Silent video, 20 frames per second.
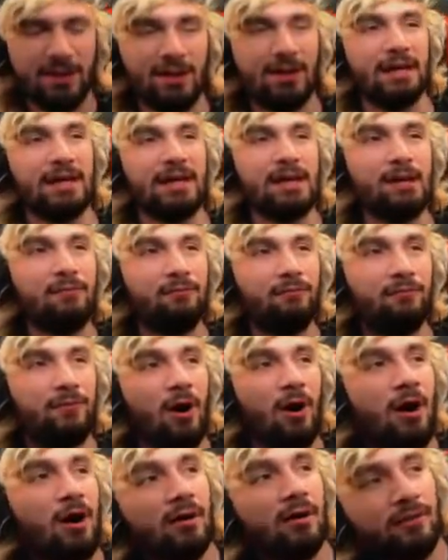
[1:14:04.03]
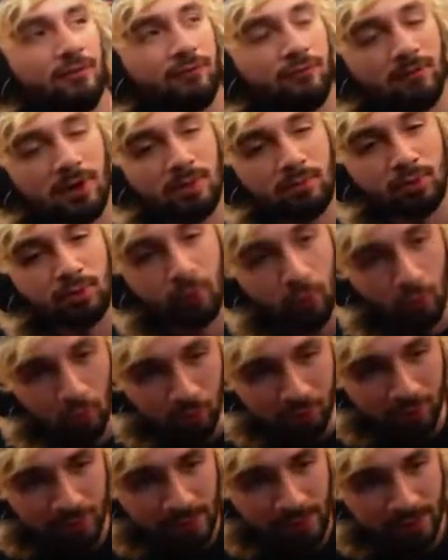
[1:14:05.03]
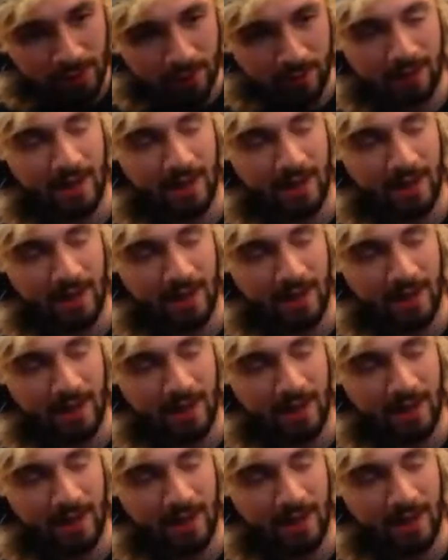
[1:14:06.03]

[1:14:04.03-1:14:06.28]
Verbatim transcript: evolved from Grookey.